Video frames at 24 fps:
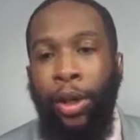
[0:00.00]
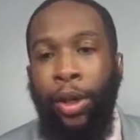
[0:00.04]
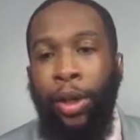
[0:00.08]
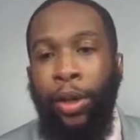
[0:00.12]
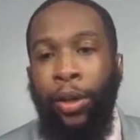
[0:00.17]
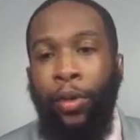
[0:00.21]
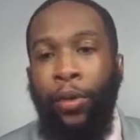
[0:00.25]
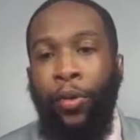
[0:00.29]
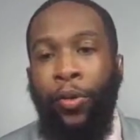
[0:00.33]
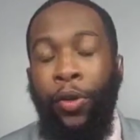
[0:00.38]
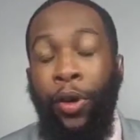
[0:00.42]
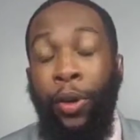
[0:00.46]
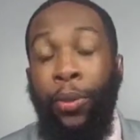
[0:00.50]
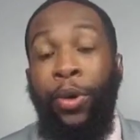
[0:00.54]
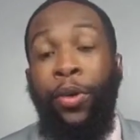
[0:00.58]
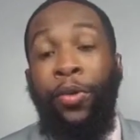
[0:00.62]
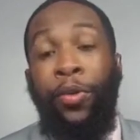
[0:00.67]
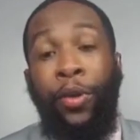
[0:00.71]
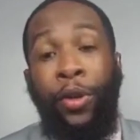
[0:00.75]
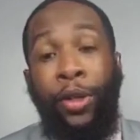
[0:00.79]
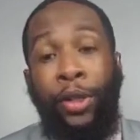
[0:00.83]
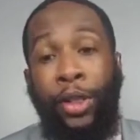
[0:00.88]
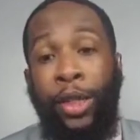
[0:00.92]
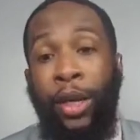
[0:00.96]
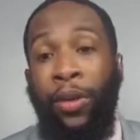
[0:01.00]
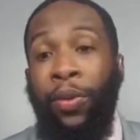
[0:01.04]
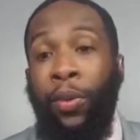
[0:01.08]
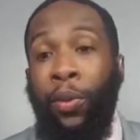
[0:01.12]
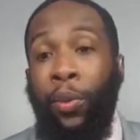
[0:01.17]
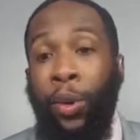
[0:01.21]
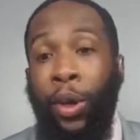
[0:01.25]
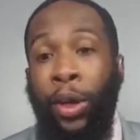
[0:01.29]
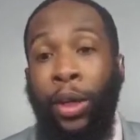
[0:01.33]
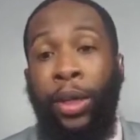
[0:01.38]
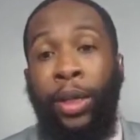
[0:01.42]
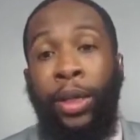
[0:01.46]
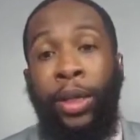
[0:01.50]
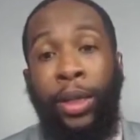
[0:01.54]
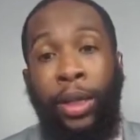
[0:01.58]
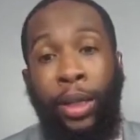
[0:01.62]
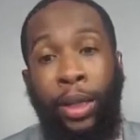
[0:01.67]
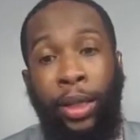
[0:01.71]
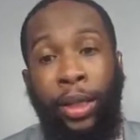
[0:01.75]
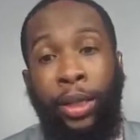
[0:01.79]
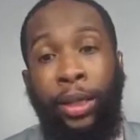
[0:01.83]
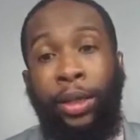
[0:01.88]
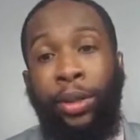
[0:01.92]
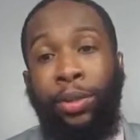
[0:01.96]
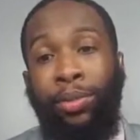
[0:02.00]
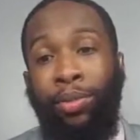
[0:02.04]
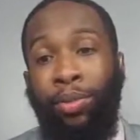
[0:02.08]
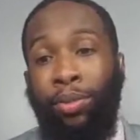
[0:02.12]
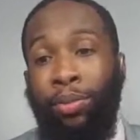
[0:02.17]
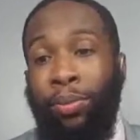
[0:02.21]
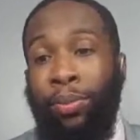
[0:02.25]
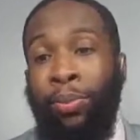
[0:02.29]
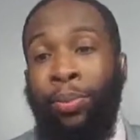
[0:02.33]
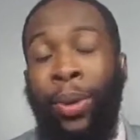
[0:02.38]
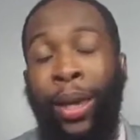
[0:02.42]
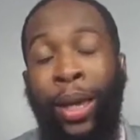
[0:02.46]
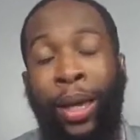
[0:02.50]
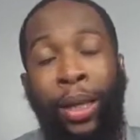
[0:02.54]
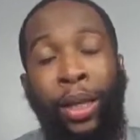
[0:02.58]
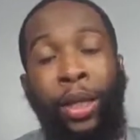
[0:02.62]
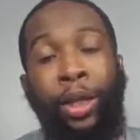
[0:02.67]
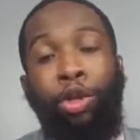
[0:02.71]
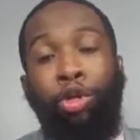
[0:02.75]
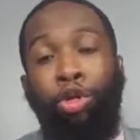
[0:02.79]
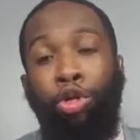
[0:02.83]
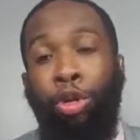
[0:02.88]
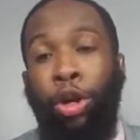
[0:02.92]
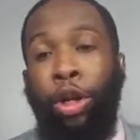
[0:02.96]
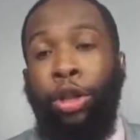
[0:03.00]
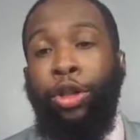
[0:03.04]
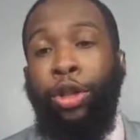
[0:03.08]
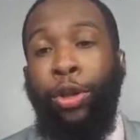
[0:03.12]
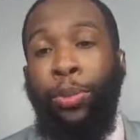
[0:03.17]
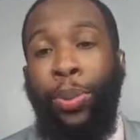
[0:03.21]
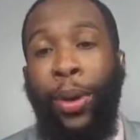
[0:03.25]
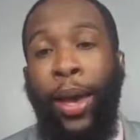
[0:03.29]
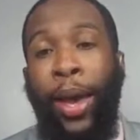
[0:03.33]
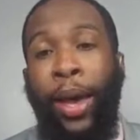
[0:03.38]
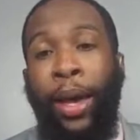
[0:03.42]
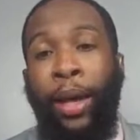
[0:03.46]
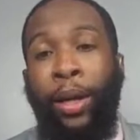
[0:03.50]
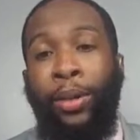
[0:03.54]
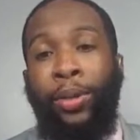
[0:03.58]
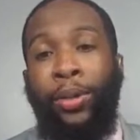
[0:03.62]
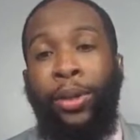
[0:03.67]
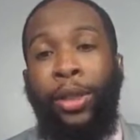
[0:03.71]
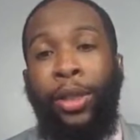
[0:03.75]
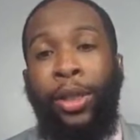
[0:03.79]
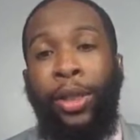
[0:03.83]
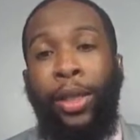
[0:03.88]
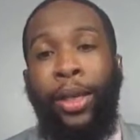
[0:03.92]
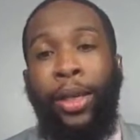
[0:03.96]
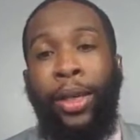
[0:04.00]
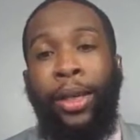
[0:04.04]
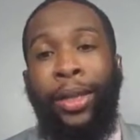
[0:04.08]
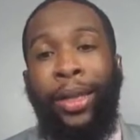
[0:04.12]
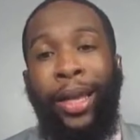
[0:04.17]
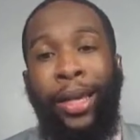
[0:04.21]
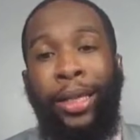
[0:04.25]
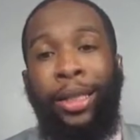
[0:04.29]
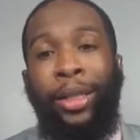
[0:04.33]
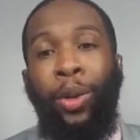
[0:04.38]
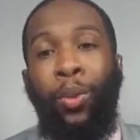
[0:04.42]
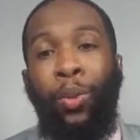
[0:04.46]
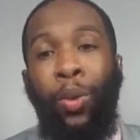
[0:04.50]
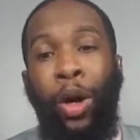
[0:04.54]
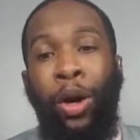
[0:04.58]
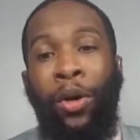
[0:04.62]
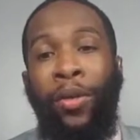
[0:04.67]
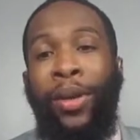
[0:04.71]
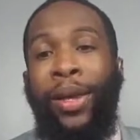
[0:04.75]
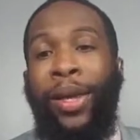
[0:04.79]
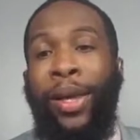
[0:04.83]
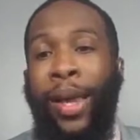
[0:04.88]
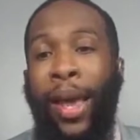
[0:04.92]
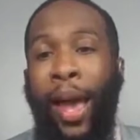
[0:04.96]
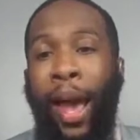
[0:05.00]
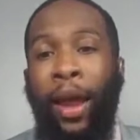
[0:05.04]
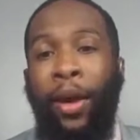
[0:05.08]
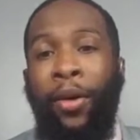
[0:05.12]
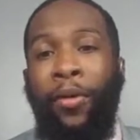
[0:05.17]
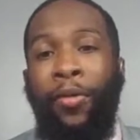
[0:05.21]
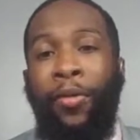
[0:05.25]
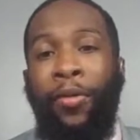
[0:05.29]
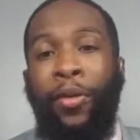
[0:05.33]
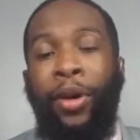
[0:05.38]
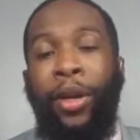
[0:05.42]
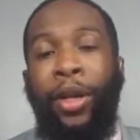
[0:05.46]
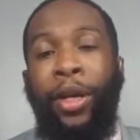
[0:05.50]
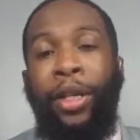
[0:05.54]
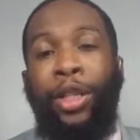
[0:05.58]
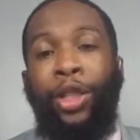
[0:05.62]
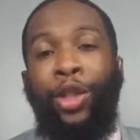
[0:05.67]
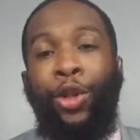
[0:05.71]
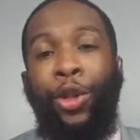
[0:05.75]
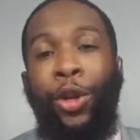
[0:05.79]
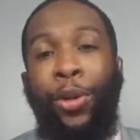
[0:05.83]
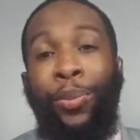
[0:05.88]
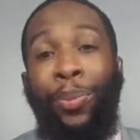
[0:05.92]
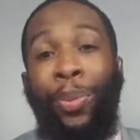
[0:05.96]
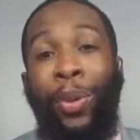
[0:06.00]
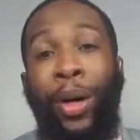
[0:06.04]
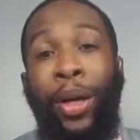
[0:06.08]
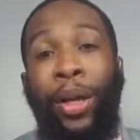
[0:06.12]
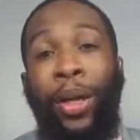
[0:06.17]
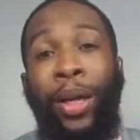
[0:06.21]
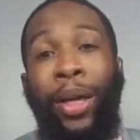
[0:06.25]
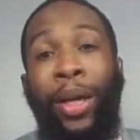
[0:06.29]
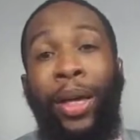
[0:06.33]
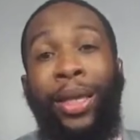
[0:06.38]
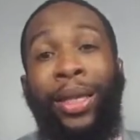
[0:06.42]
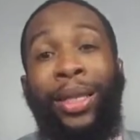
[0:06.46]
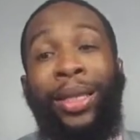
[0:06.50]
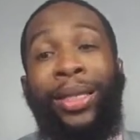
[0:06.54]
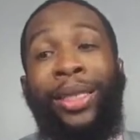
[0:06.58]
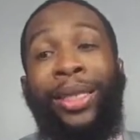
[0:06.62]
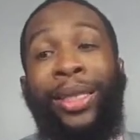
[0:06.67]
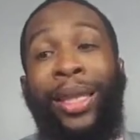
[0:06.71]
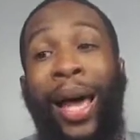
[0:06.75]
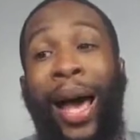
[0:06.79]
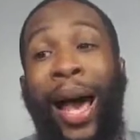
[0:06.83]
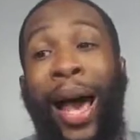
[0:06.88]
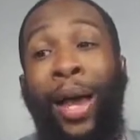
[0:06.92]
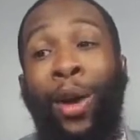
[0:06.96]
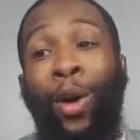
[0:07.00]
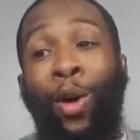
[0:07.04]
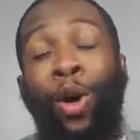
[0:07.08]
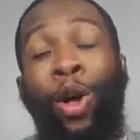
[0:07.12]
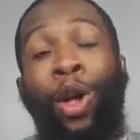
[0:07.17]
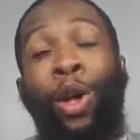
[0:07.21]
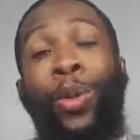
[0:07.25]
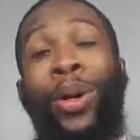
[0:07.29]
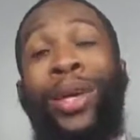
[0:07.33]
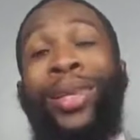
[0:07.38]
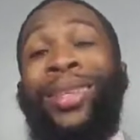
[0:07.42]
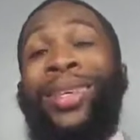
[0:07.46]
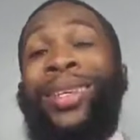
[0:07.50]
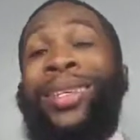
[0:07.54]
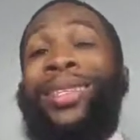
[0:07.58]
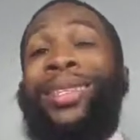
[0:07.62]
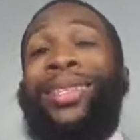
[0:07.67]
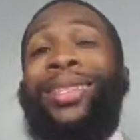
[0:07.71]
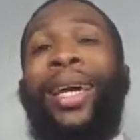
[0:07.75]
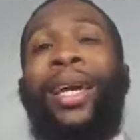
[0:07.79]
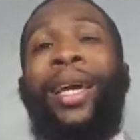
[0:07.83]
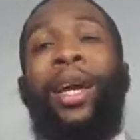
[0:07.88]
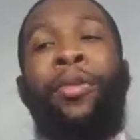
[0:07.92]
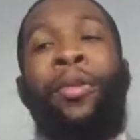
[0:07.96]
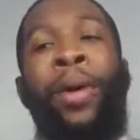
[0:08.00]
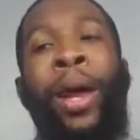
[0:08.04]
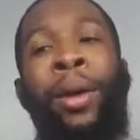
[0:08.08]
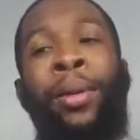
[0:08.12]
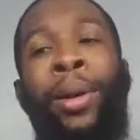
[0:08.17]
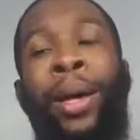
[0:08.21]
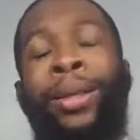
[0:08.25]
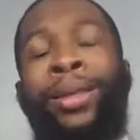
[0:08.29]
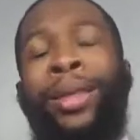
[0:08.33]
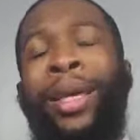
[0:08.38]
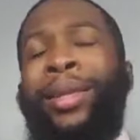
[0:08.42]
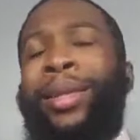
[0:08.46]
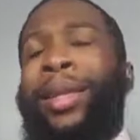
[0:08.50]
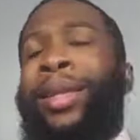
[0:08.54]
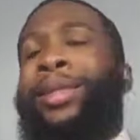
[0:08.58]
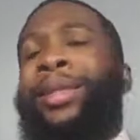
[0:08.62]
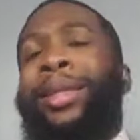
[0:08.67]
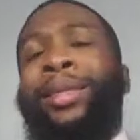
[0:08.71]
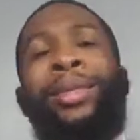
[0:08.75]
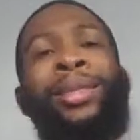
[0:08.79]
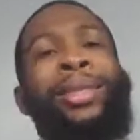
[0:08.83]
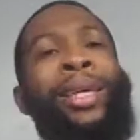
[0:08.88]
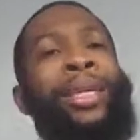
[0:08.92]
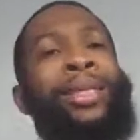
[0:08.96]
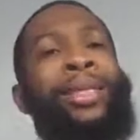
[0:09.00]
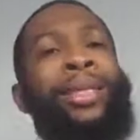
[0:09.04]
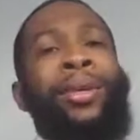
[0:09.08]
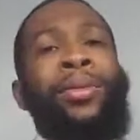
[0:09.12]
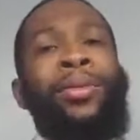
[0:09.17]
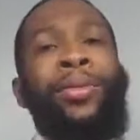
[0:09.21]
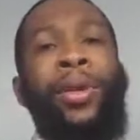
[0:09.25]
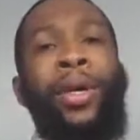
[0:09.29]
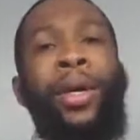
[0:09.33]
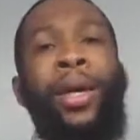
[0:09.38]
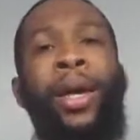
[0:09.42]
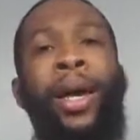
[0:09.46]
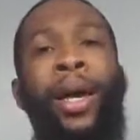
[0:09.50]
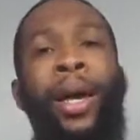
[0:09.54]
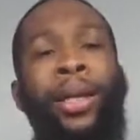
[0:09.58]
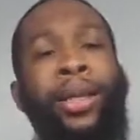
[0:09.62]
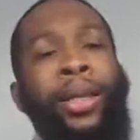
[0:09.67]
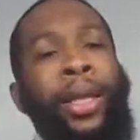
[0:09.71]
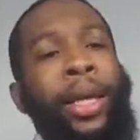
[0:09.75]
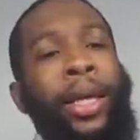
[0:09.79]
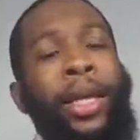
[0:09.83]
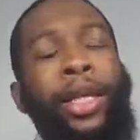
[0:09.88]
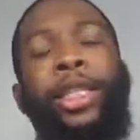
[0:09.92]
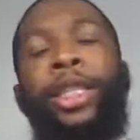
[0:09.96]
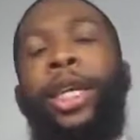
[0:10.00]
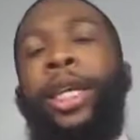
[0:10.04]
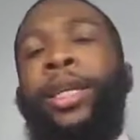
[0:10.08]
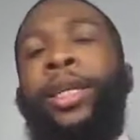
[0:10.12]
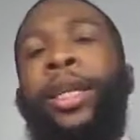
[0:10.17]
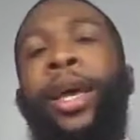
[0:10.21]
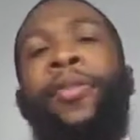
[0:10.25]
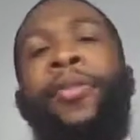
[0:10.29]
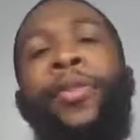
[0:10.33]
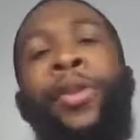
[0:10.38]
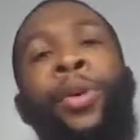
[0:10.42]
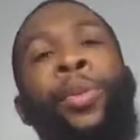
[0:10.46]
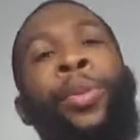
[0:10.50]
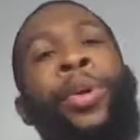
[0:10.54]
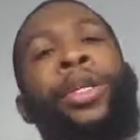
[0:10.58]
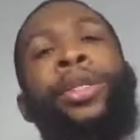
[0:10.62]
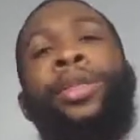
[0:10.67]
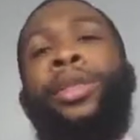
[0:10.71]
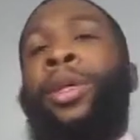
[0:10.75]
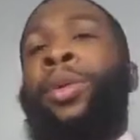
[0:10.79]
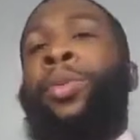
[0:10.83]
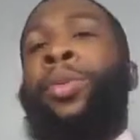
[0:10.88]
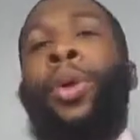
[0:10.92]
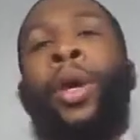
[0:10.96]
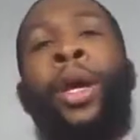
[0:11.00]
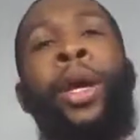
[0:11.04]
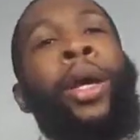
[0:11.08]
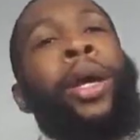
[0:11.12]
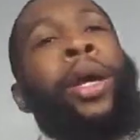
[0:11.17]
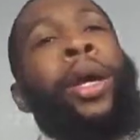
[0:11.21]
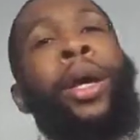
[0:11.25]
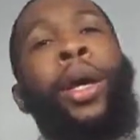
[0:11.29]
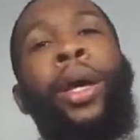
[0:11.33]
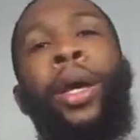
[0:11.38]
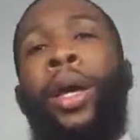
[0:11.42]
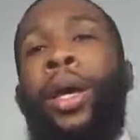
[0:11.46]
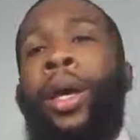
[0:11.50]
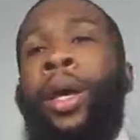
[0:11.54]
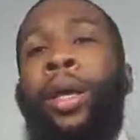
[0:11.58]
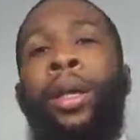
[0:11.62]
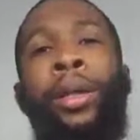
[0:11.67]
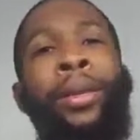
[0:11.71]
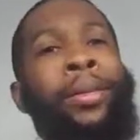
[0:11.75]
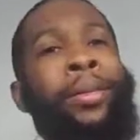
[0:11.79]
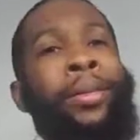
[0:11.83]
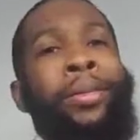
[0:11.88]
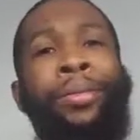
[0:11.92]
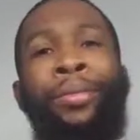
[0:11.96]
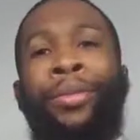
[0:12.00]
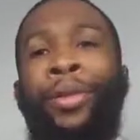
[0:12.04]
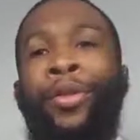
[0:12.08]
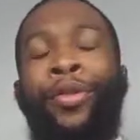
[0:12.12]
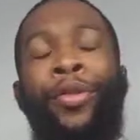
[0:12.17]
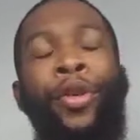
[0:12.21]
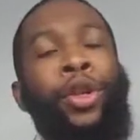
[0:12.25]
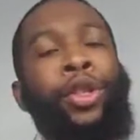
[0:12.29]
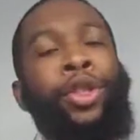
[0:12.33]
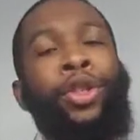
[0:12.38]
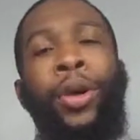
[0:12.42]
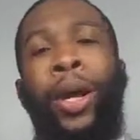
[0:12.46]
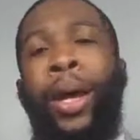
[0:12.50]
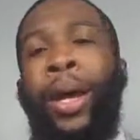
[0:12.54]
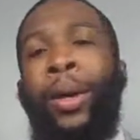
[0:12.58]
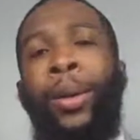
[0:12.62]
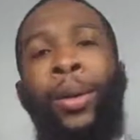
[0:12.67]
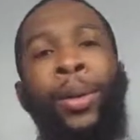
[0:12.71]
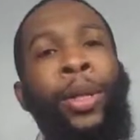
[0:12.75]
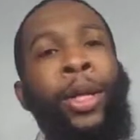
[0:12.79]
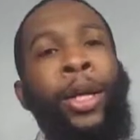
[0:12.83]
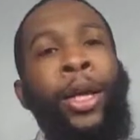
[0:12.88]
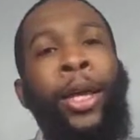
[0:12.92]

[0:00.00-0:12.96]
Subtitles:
You feel me? For a 7'1", he's barely 200 pounds. That's a worry. He had a foot injury, but to slide all the way to the second round, I think that's excessive. I think he should have definitely went somewhere in the first round.